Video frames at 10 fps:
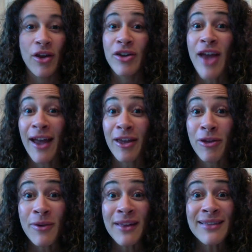Heck,
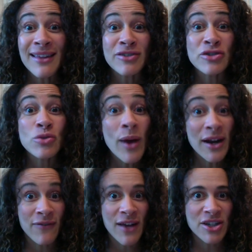you can list
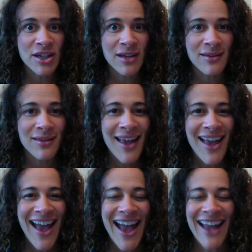20 veggies
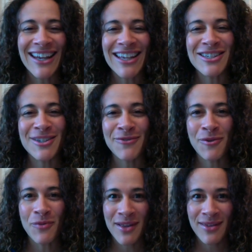and eat different
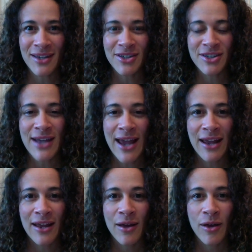ones each
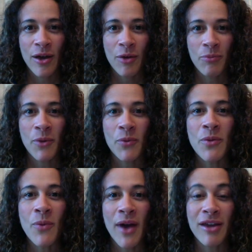day. But we
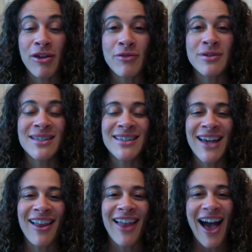want you to
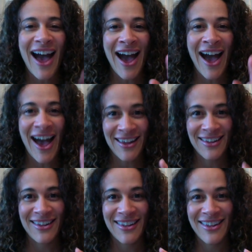tell
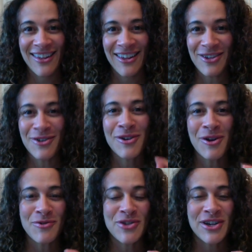us, your
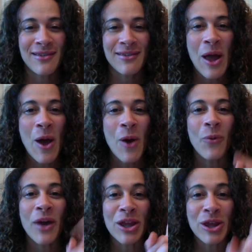coaches,
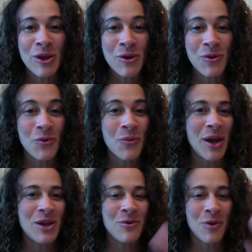what you want
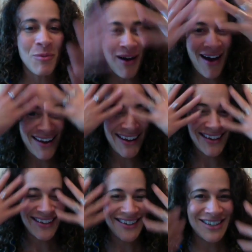your body
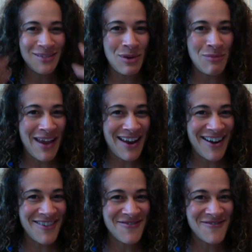to be made of.